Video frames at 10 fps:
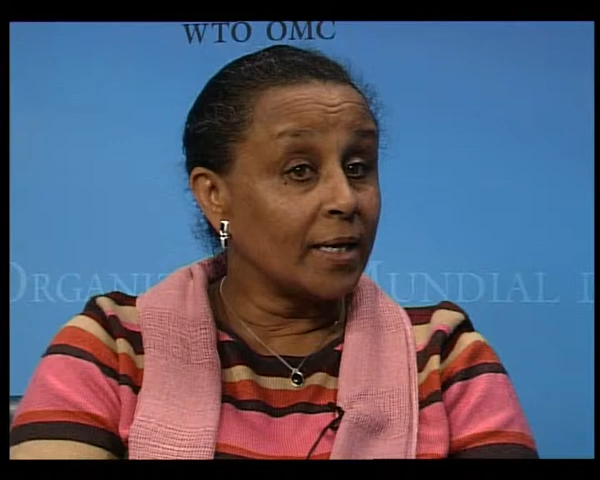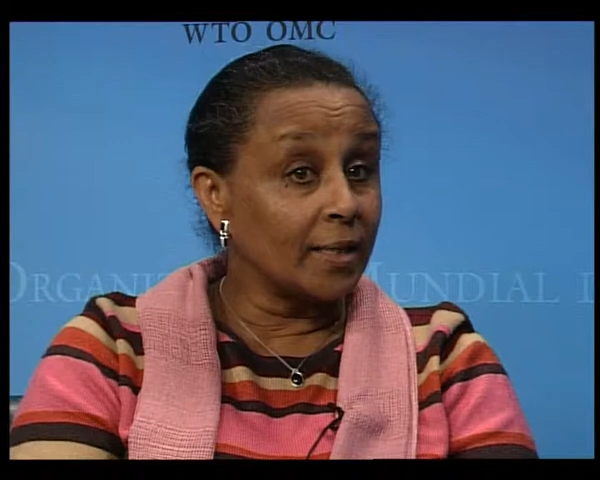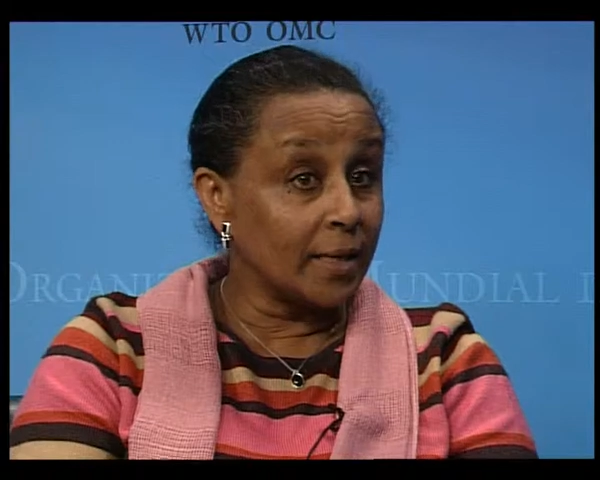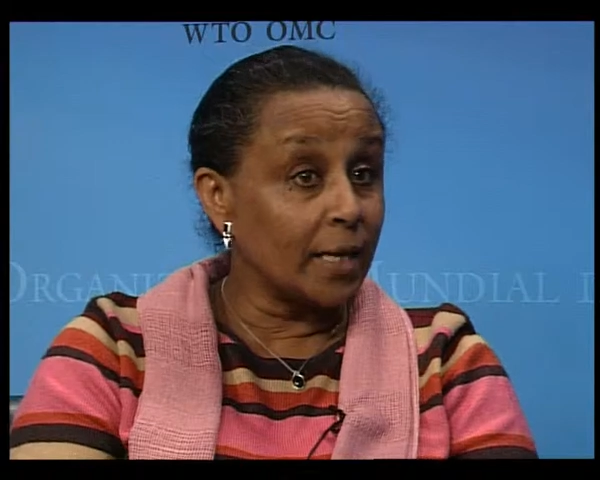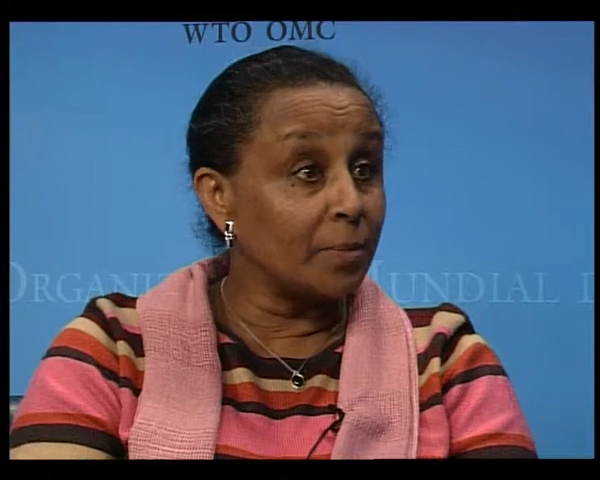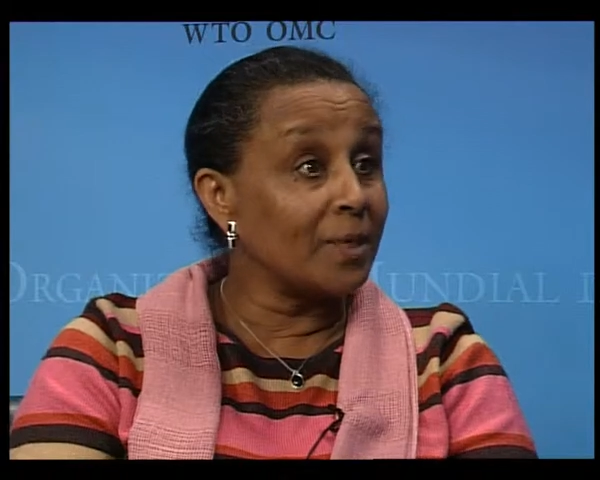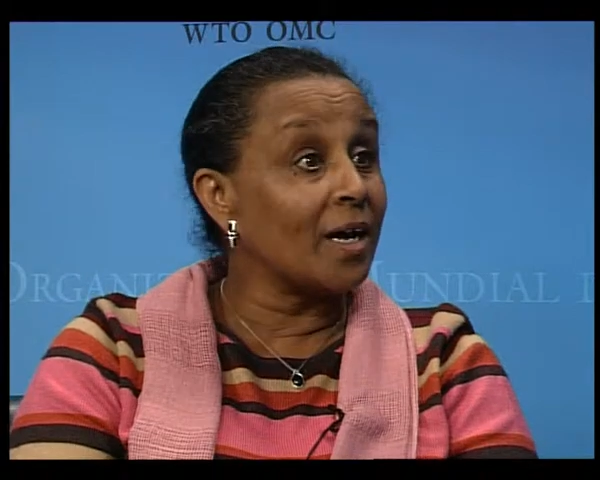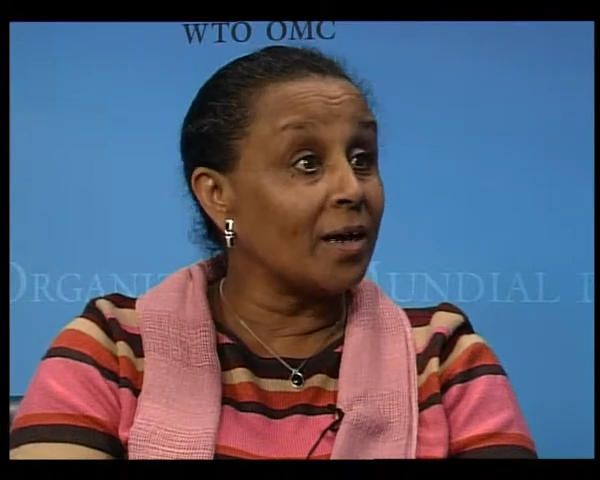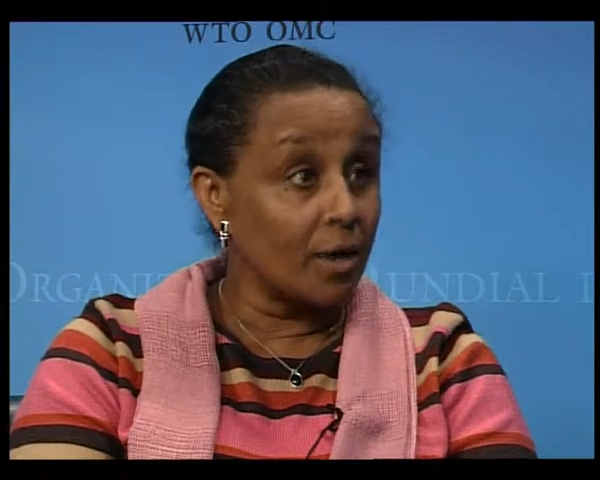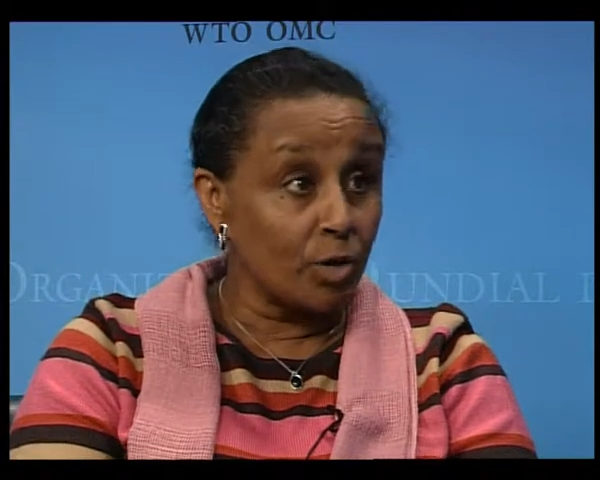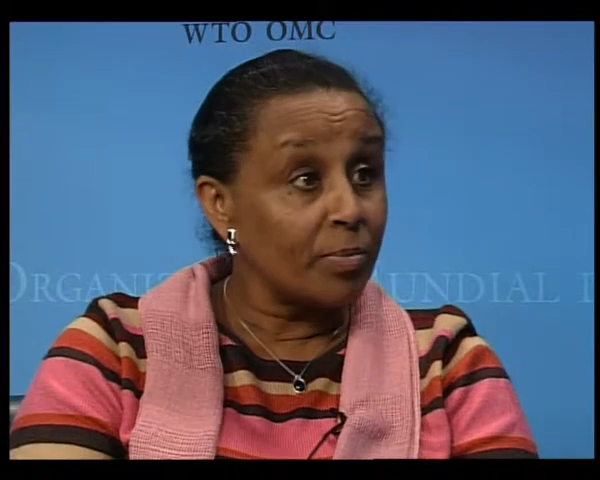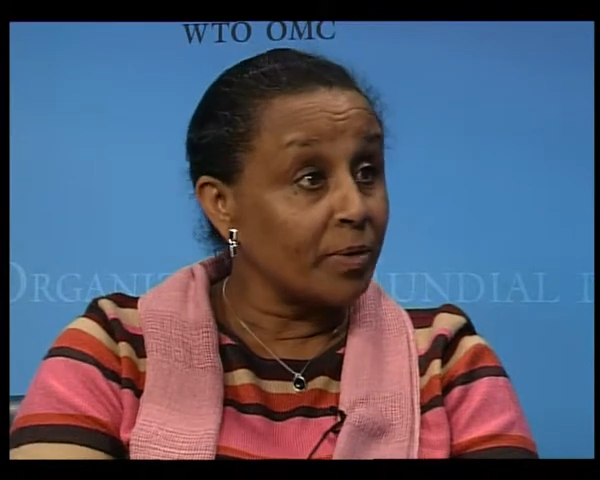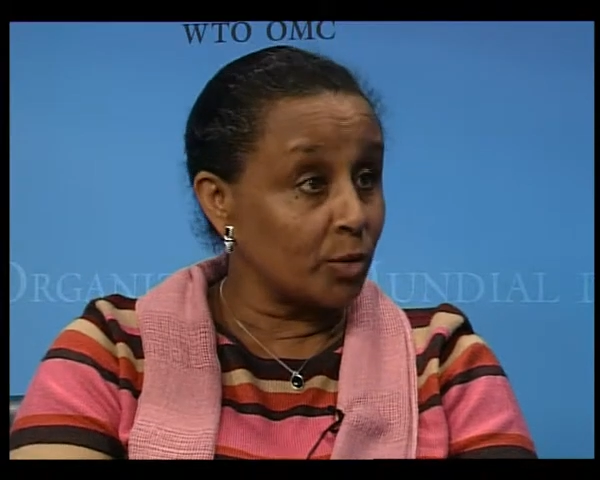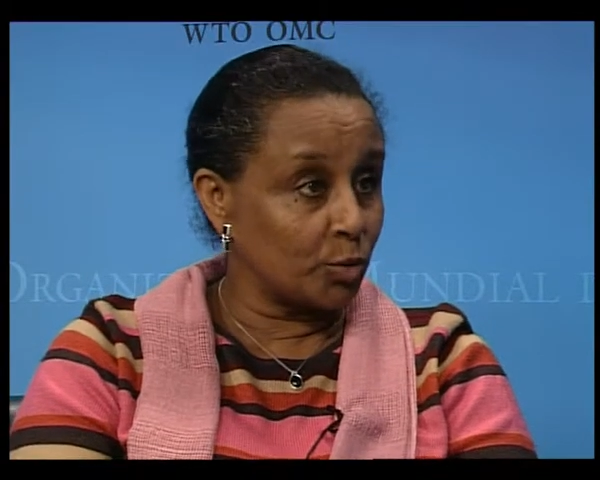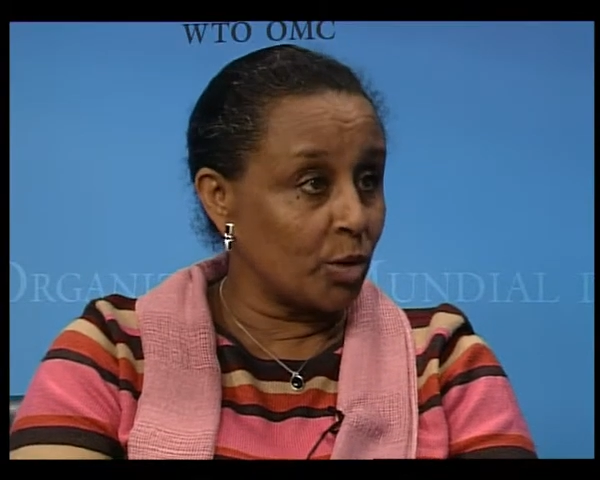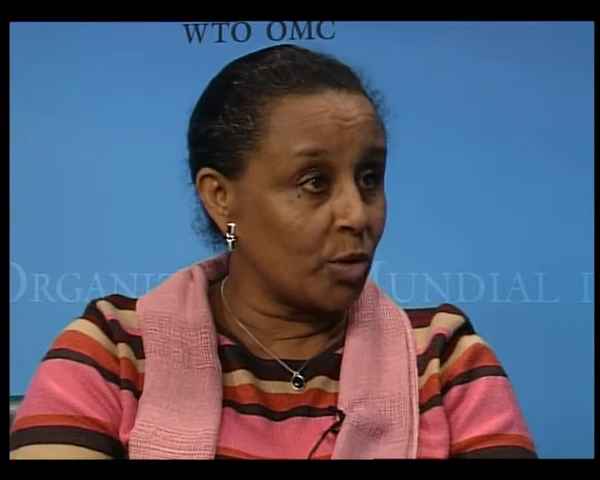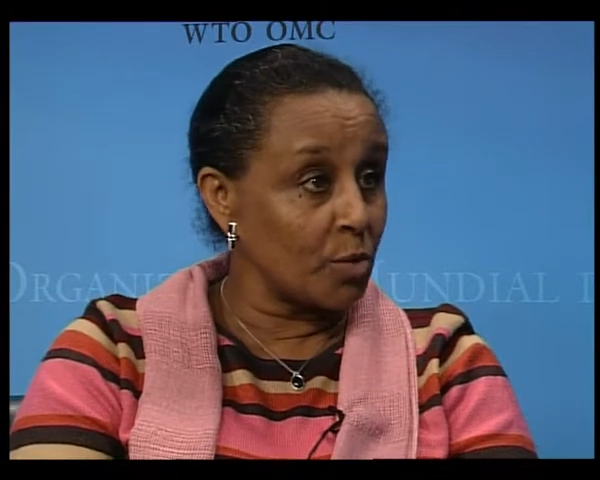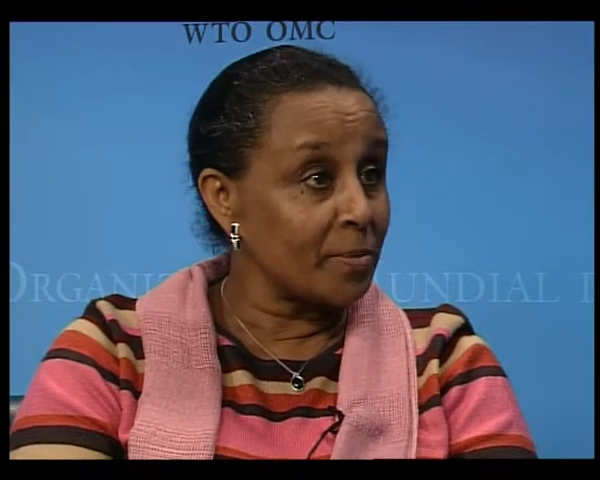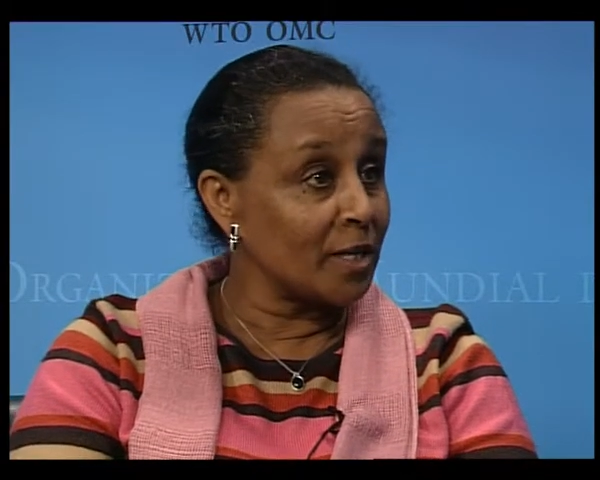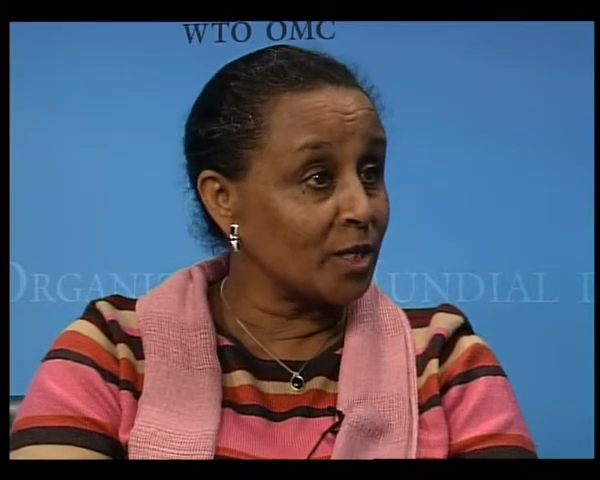it had been an eye-opener to our
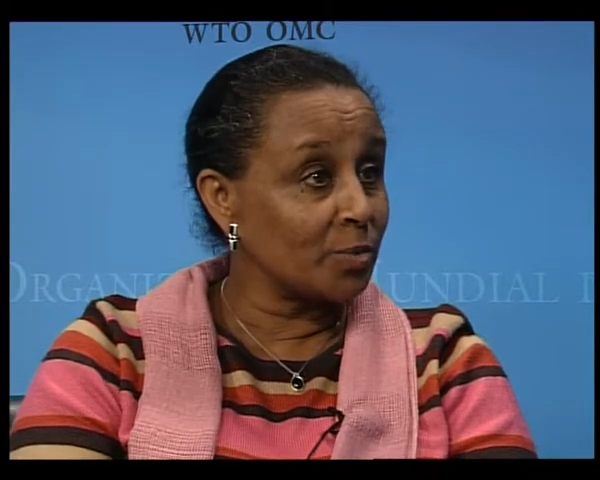women